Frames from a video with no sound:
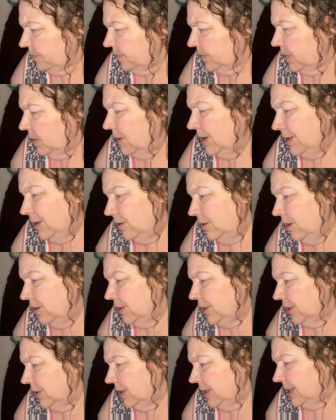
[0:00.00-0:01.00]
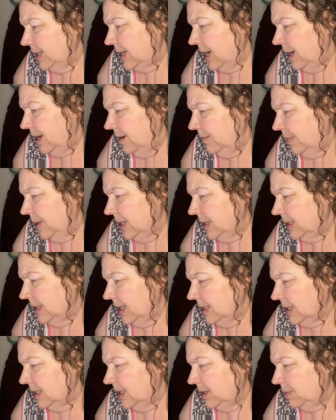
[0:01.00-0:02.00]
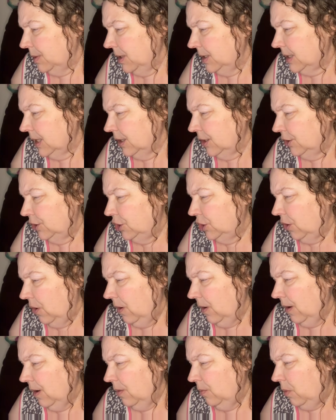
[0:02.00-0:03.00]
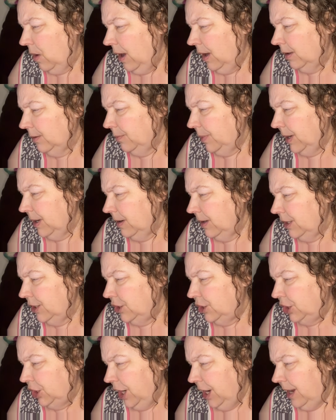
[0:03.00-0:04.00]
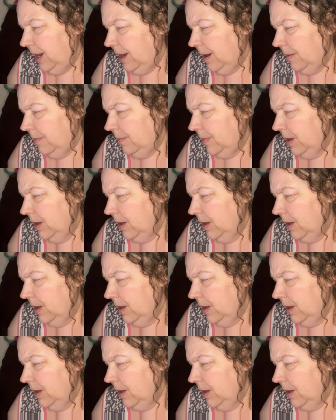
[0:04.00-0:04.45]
well, the notes are the same, but it says it smells like a jar of wild berry jam,